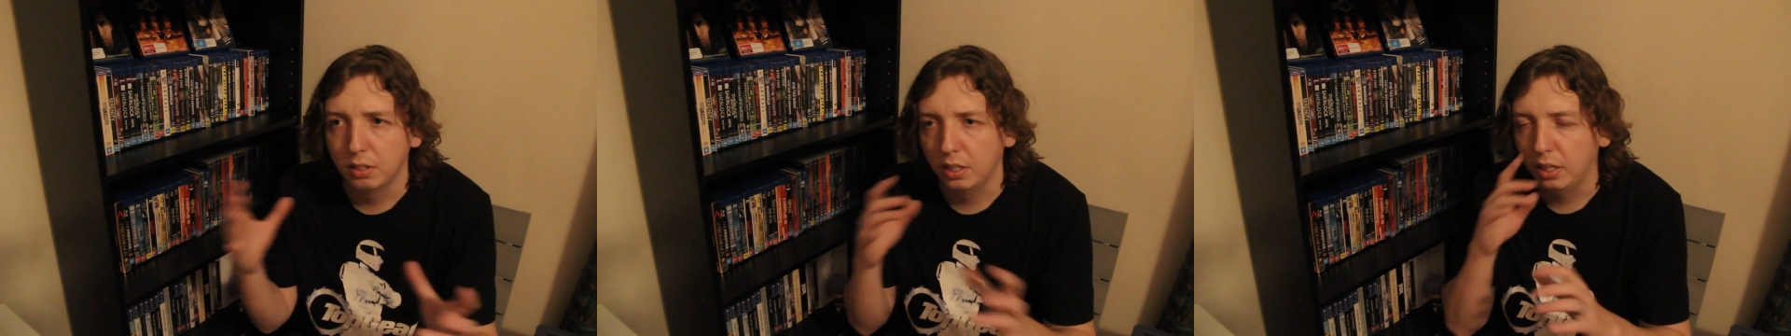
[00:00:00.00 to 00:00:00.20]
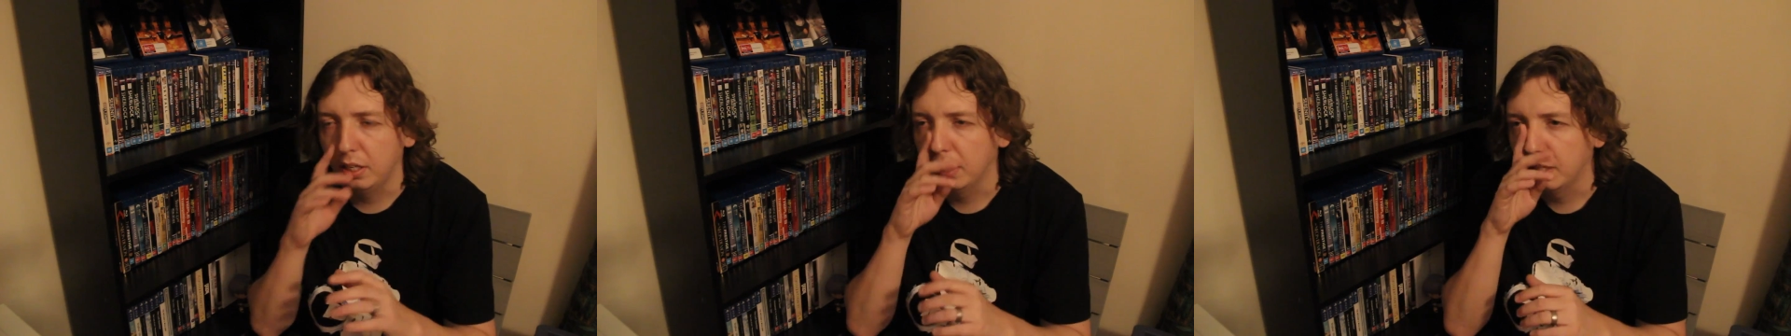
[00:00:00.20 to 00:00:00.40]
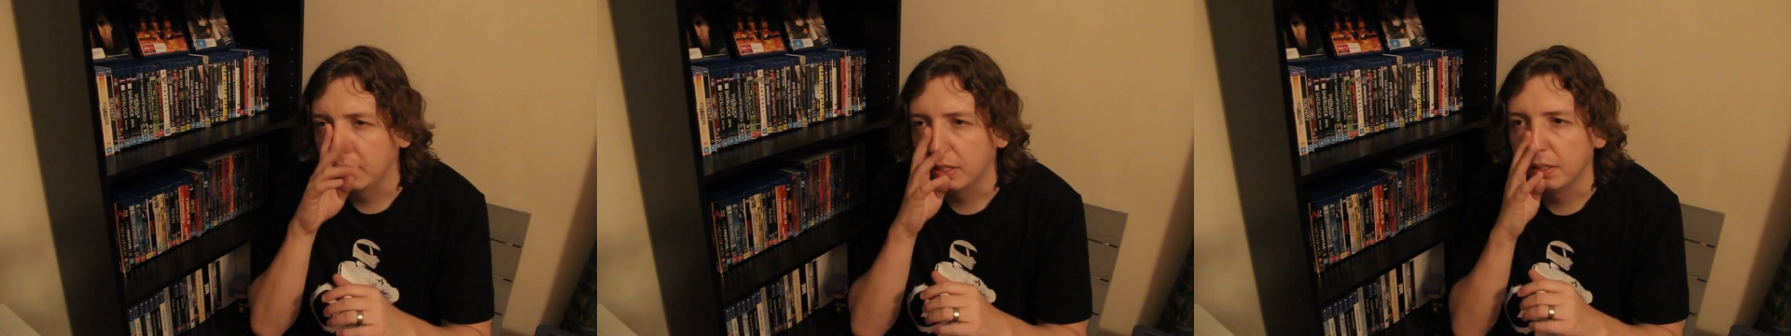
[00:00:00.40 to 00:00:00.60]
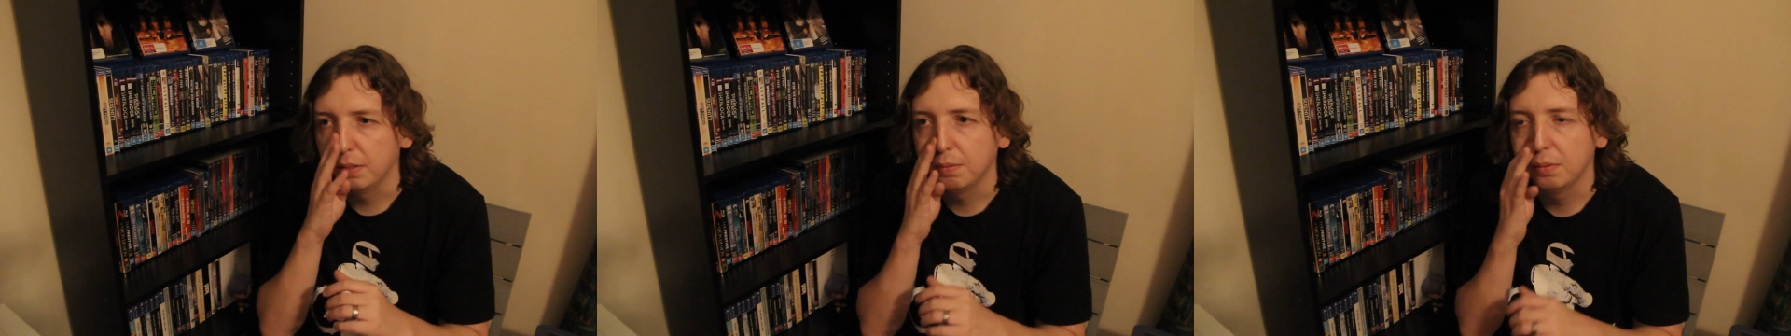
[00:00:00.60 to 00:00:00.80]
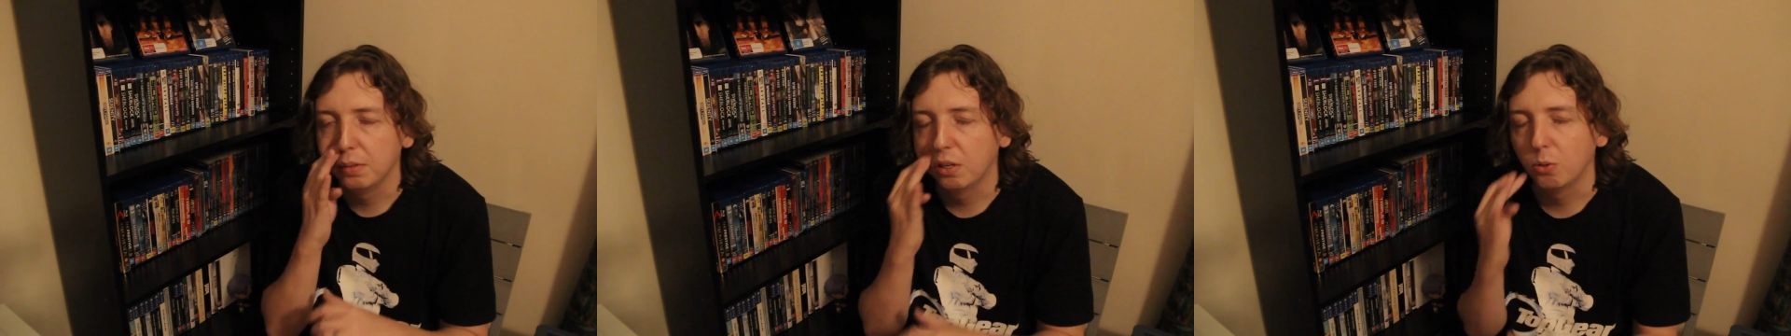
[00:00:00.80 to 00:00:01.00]
in a
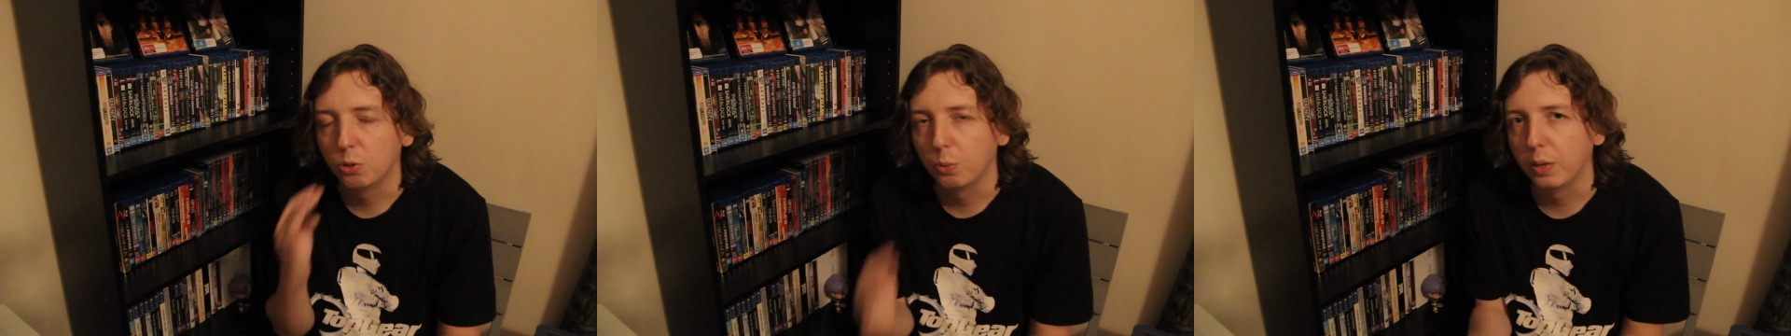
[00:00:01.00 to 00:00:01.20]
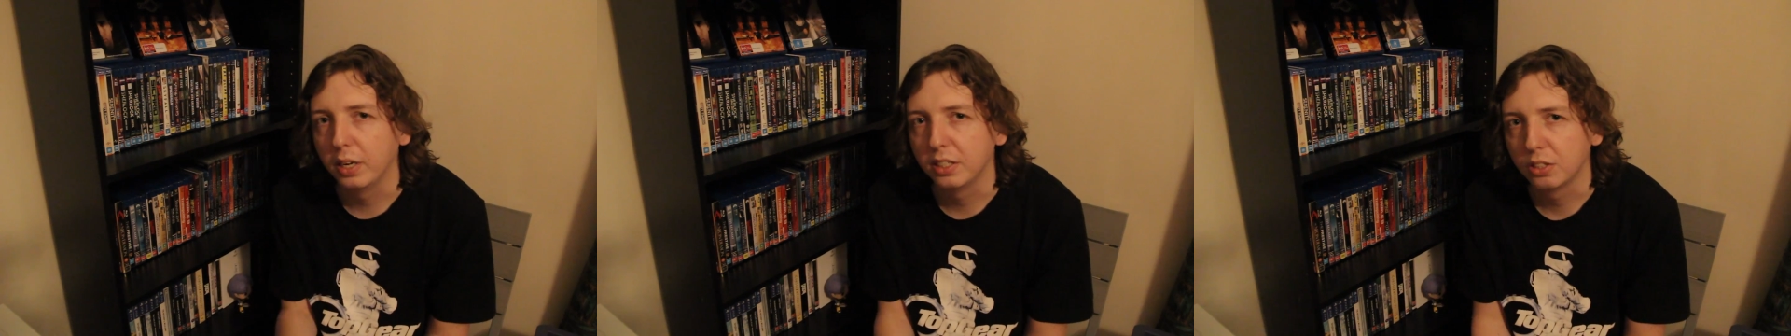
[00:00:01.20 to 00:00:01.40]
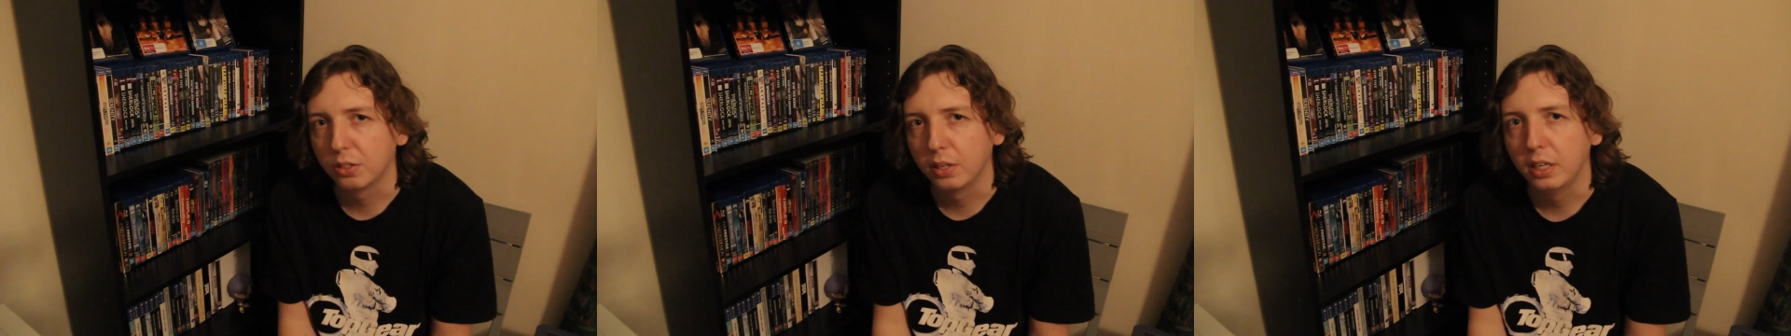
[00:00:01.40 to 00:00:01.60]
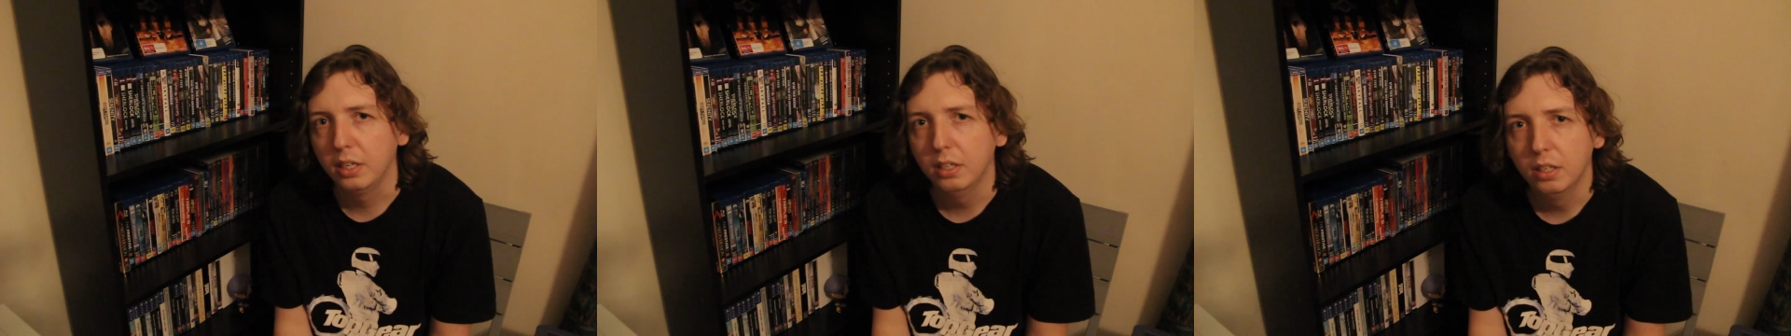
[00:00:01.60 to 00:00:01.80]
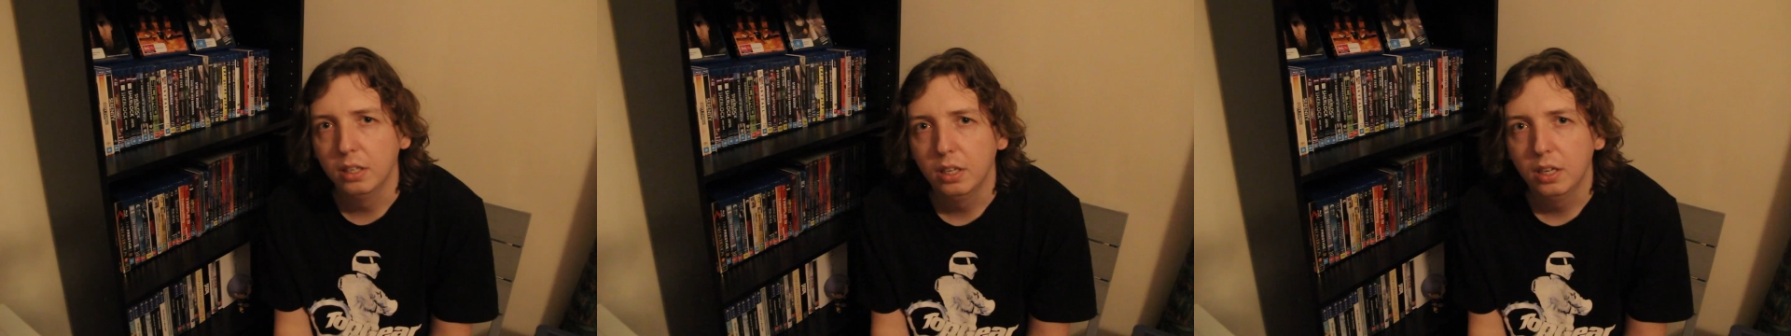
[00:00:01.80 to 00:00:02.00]
ultra widescreen